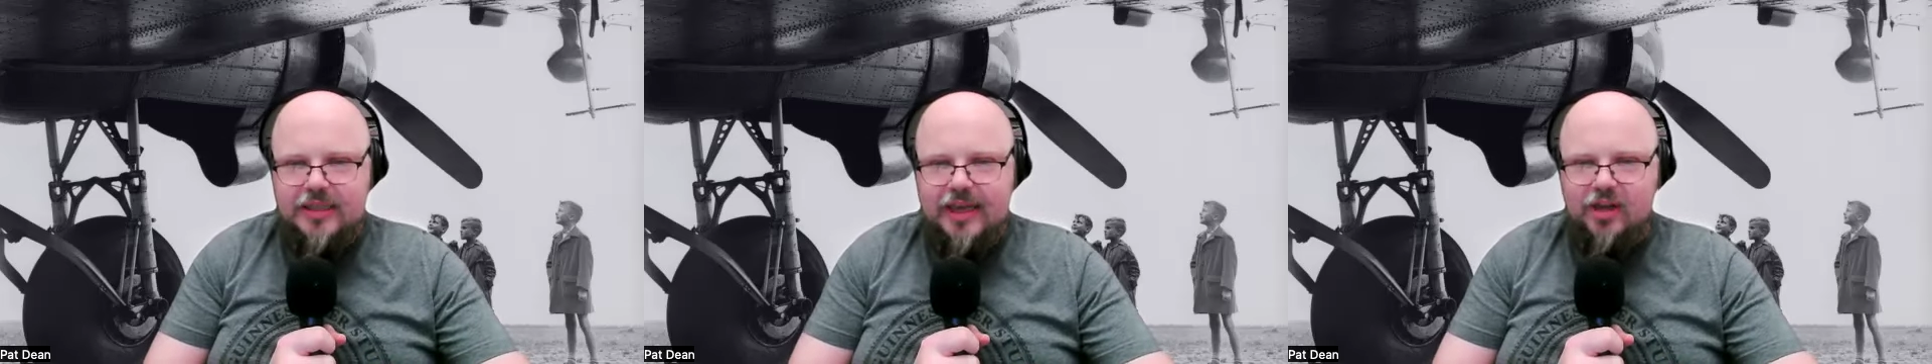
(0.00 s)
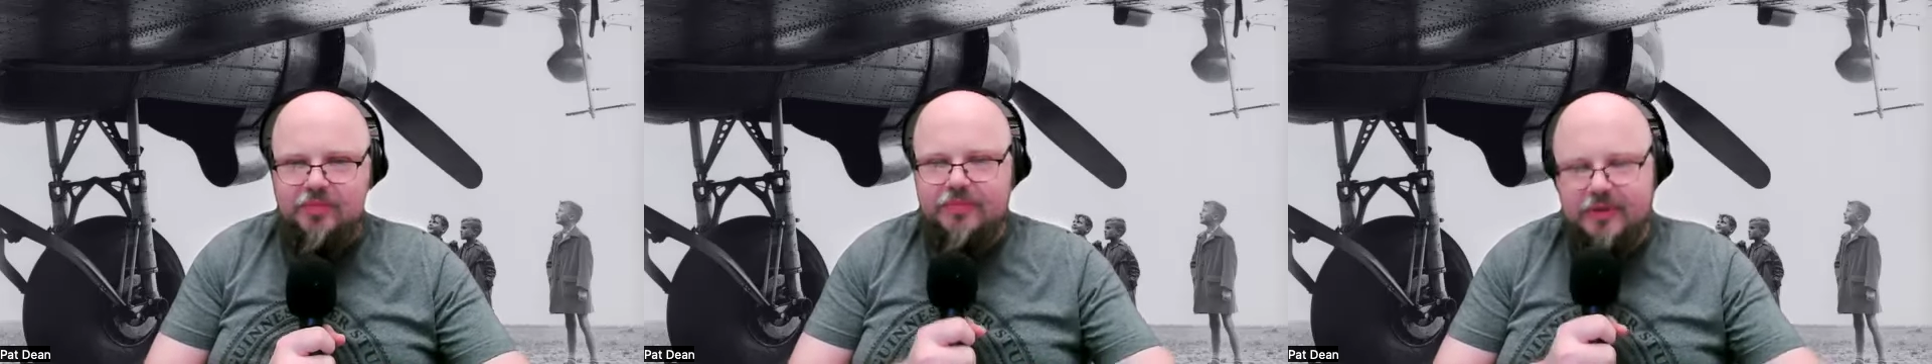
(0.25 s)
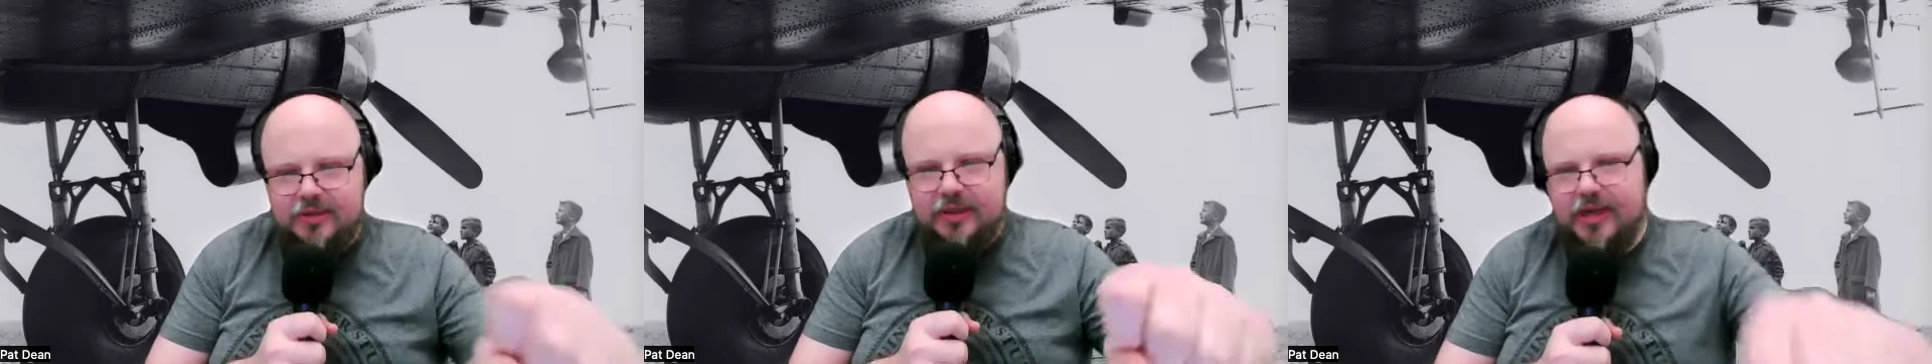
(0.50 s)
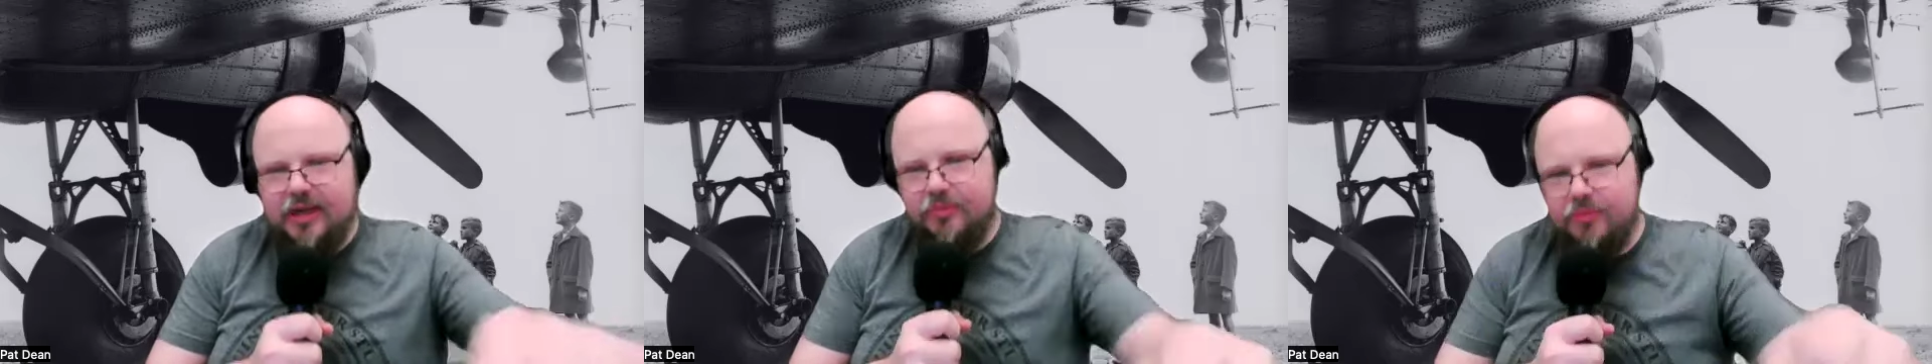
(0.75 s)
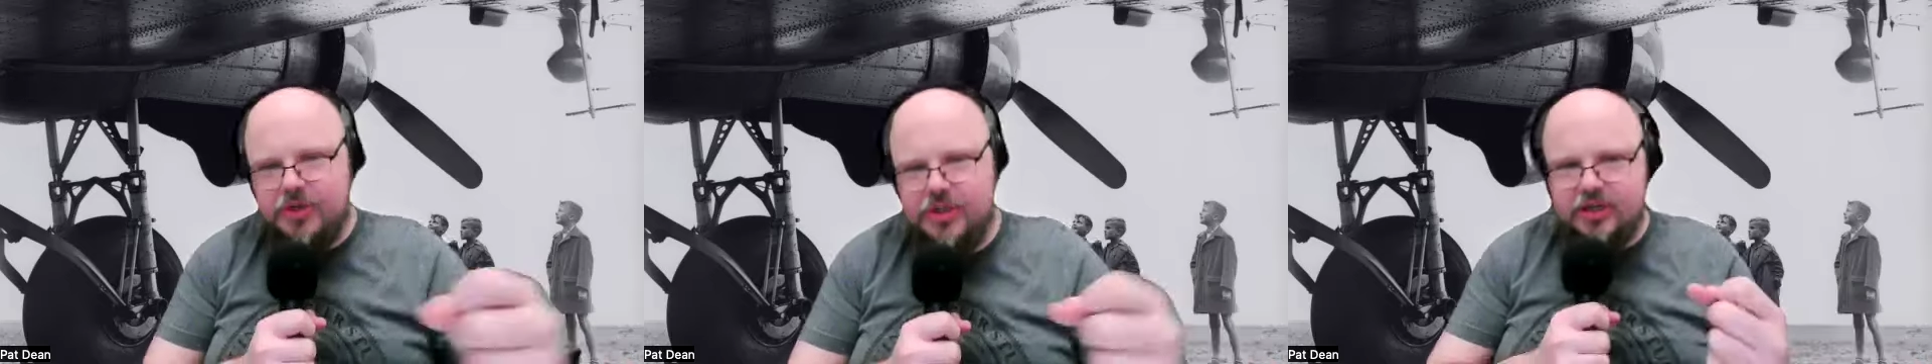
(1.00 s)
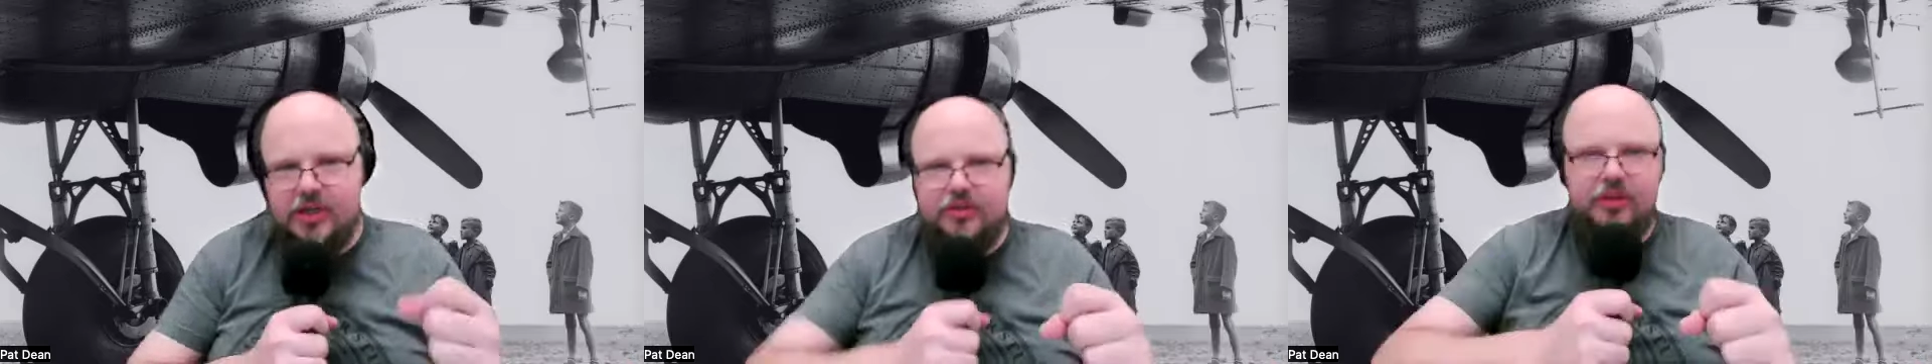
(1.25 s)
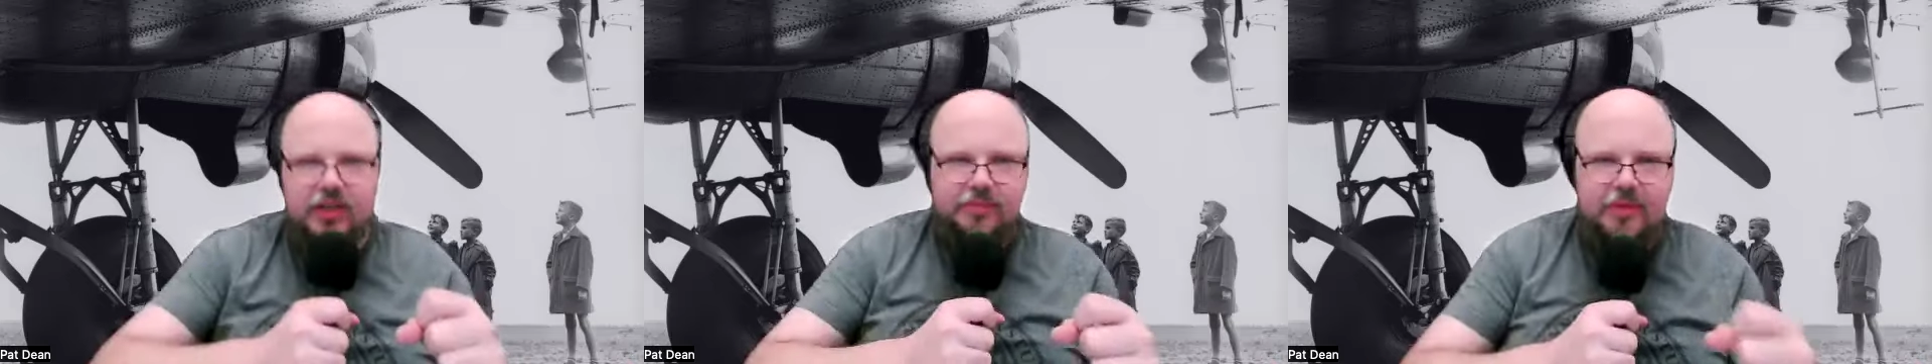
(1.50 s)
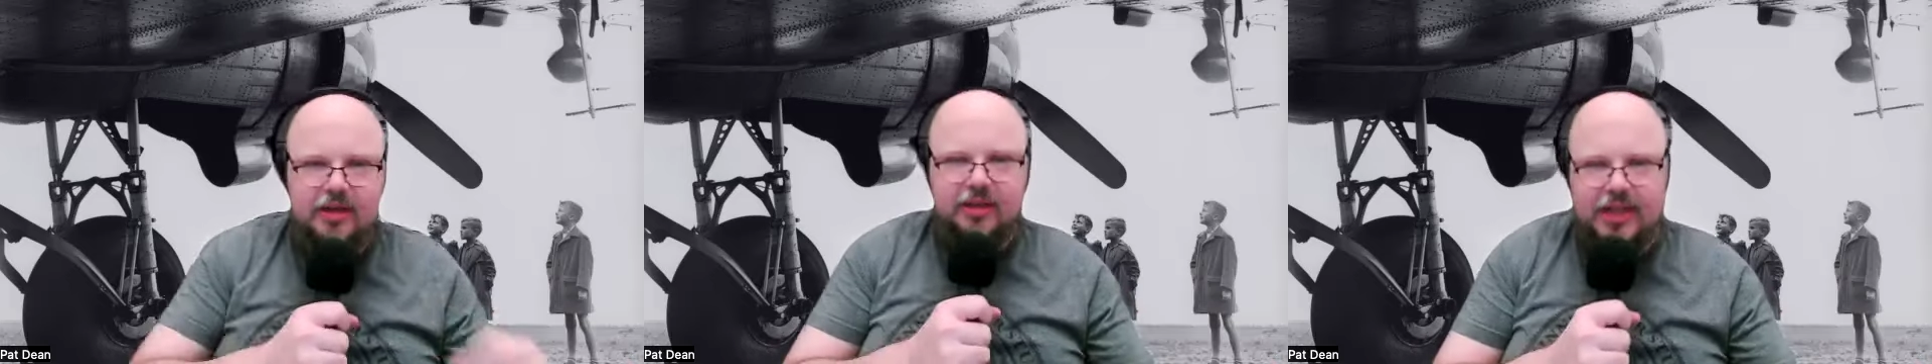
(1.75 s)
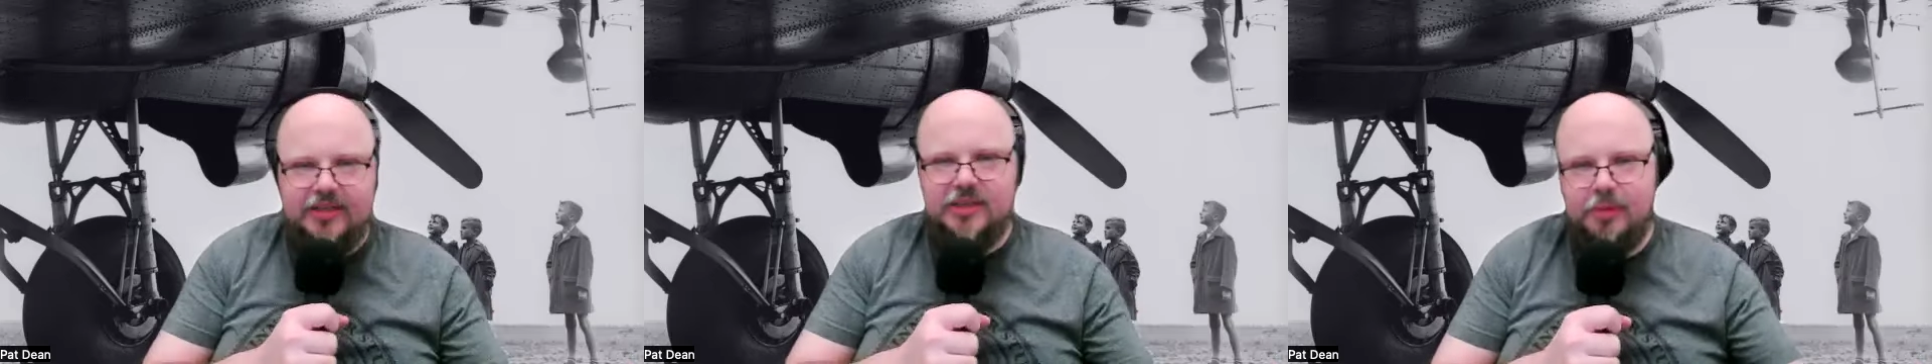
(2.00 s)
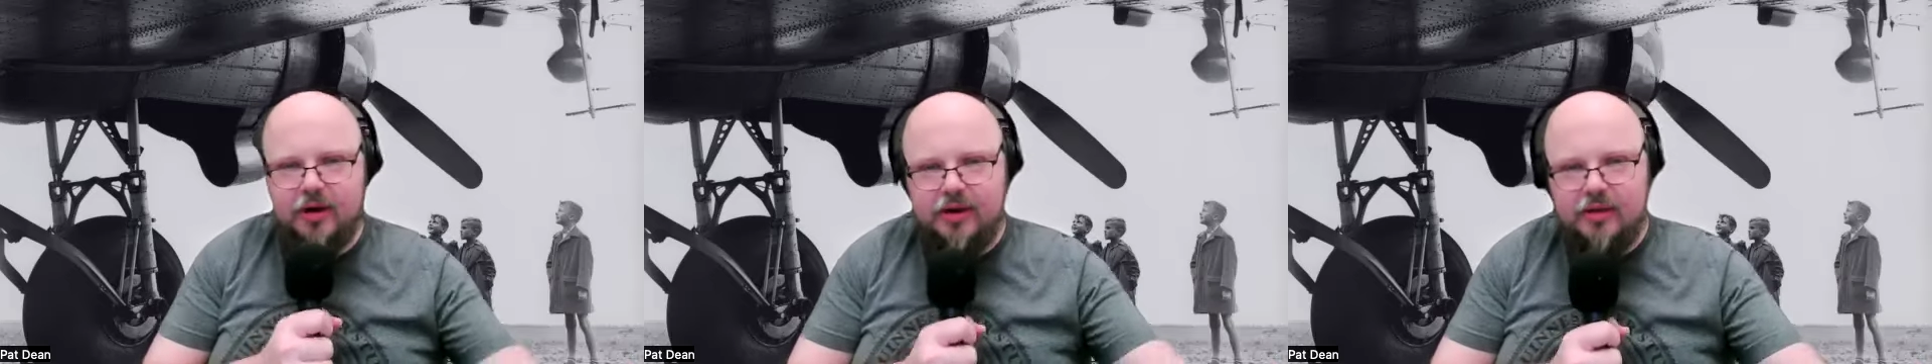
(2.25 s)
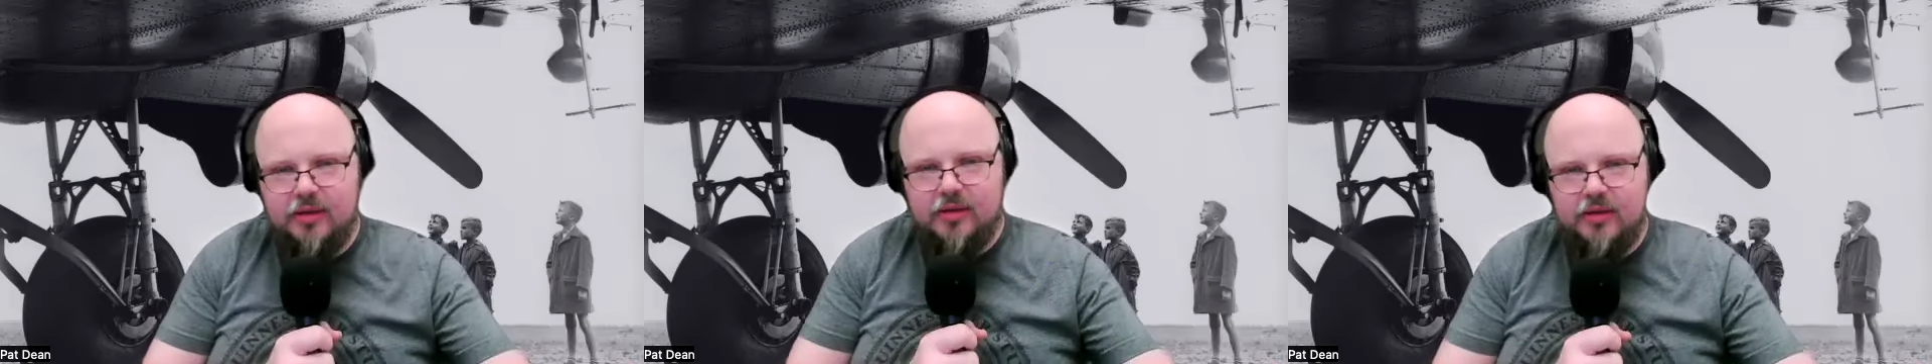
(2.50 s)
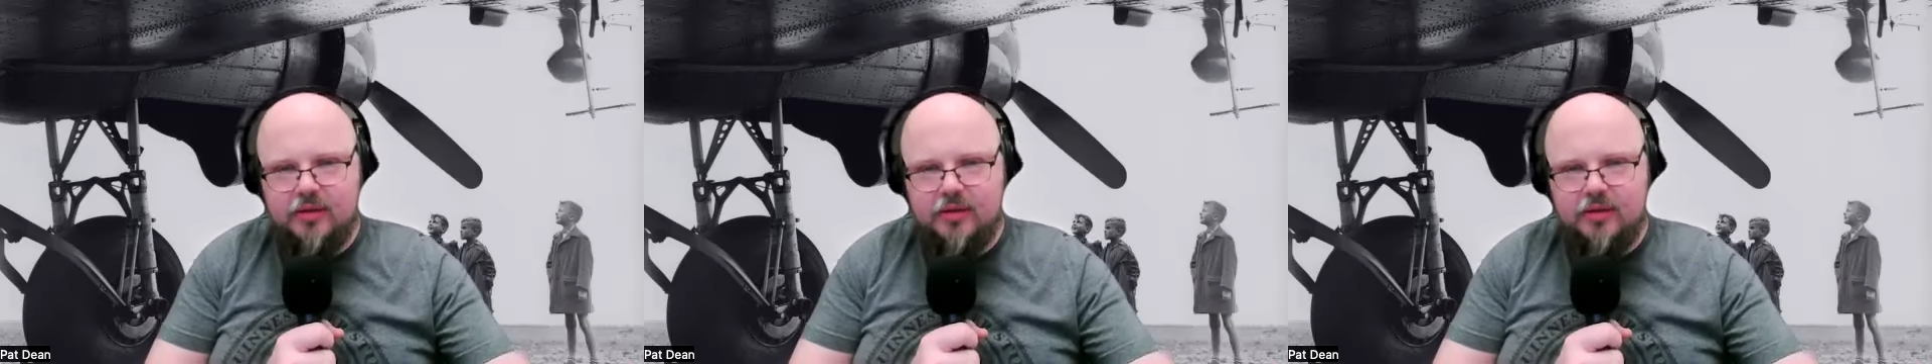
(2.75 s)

help, we're just going to do a little bit of light sparring.